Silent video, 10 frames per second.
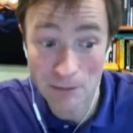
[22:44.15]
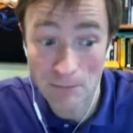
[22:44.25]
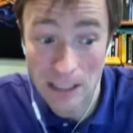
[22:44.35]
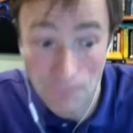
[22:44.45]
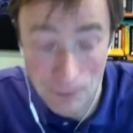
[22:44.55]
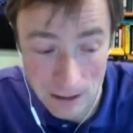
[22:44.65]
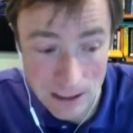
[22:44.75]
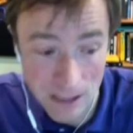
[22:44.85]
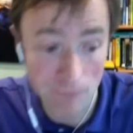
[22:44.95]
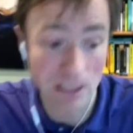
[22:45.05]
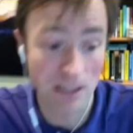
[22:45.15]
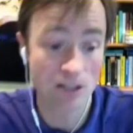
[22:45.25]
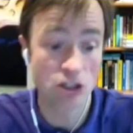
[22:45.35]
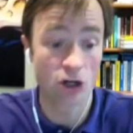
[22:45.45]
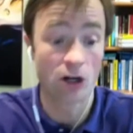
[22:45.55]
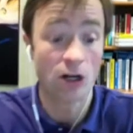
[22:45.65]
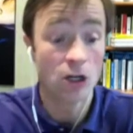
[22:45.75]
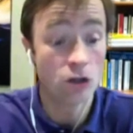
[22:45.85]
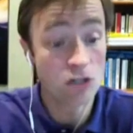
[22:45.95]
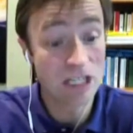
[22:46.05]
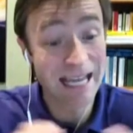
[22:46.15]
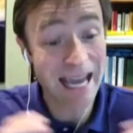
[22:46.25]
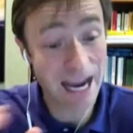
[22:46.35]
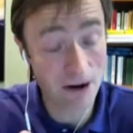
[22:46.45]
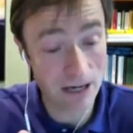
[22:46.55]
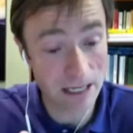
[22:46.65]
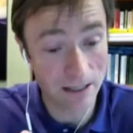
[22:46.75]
manipulative because you're using area.